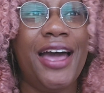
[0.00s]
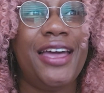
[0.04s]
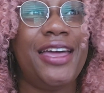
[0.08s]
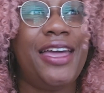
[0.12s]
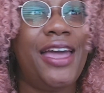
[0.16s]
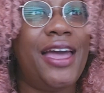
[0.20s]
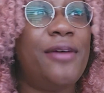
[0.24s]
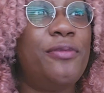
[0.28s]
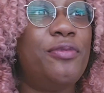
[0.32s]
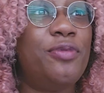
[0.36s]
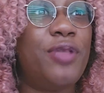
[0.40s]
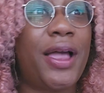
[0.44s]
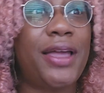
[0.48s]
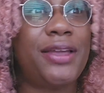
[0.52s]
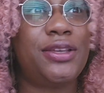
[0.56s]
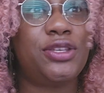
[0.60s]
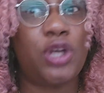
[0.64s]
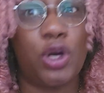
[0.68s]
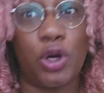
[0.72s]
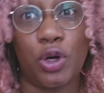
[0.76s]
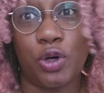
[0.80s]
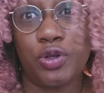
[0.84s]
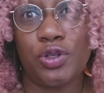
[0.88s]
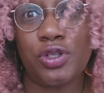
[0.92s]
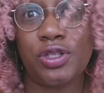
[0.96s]
And like
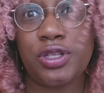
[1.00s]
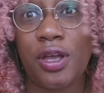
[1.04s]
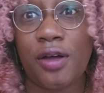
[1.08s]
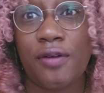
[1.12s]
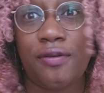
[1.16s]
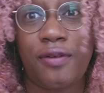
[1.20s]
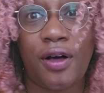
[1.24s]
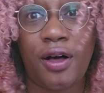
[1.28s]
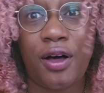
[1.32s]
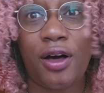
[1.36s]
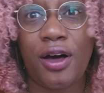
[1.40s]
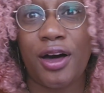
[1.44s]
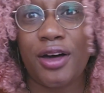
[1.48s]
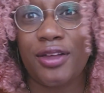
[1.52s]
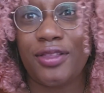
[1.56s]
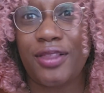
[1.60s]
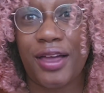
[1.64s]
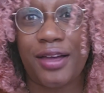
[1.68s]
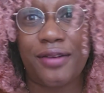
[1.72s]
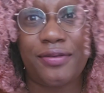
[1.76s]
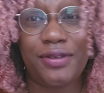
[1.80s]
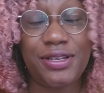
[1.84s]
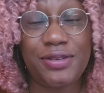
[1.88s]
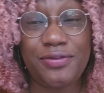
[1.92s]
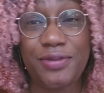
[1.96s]
turn stuff on.
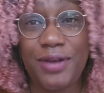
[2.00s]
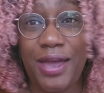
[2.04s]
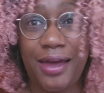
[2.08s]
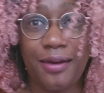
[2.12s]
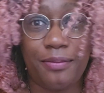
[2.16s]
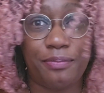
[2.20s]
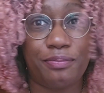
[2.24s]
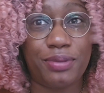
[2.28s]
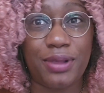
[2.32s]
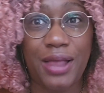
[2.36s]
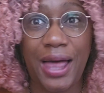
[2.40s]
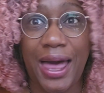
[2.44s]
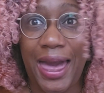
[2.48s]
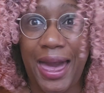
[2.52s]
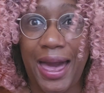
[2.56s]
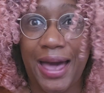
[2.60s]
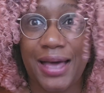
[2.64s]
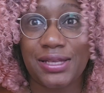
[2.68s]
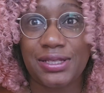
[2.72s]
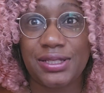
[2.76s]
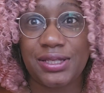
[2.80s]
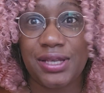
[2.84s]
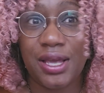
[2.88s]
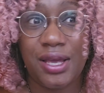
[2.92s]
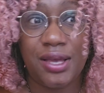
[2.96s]
Like we had a
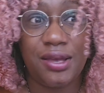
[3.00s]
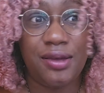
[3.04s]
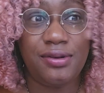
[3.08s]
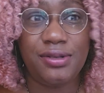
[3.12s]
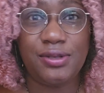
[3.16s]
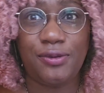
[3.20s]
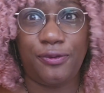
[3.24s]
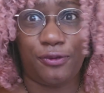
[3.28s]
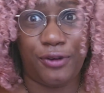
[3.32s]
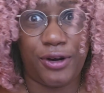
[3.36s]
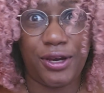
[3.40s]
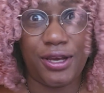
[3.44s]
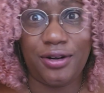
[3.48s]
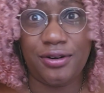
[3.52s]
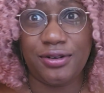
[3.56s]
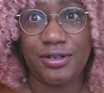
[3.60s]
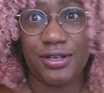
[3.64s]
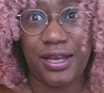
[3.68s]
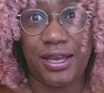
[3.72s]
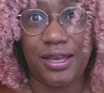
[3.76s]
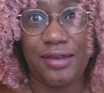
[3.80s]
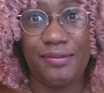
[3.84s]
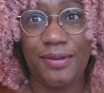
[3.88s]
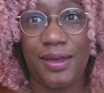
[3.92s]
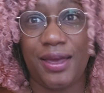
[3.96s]
blast. It was free
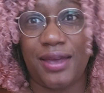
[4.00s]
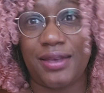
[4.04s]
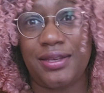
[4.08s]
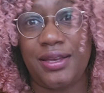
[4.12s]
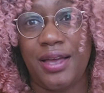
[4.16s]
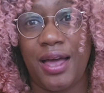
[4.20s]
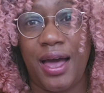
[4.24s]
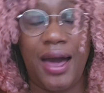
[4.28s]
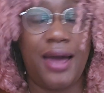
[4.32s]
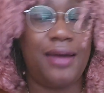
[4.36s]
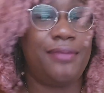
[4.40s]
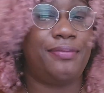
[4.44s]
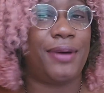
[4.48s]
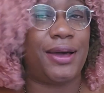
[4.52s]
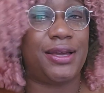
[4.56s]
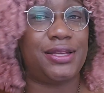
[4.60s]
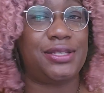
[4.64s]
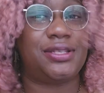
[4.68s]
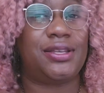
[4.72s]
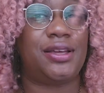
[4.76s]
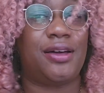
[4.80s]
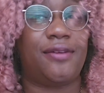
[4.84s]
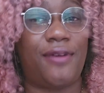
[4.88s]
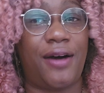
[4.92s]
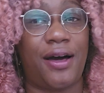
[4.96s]
entertainment. I'd buy
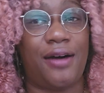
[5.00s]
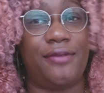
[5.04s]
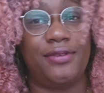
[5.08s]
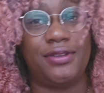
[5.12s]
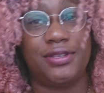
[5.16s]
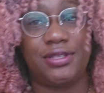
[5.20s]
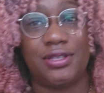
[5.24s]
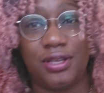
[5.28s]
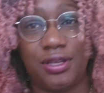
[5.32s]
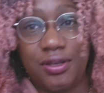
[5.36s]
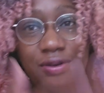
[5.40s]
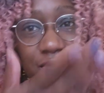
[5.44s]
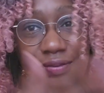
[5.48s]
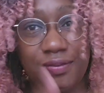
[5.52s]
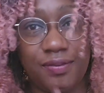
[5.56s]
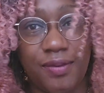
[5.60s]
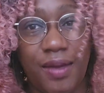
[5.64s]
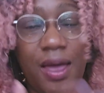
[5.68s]
stuff, obviously.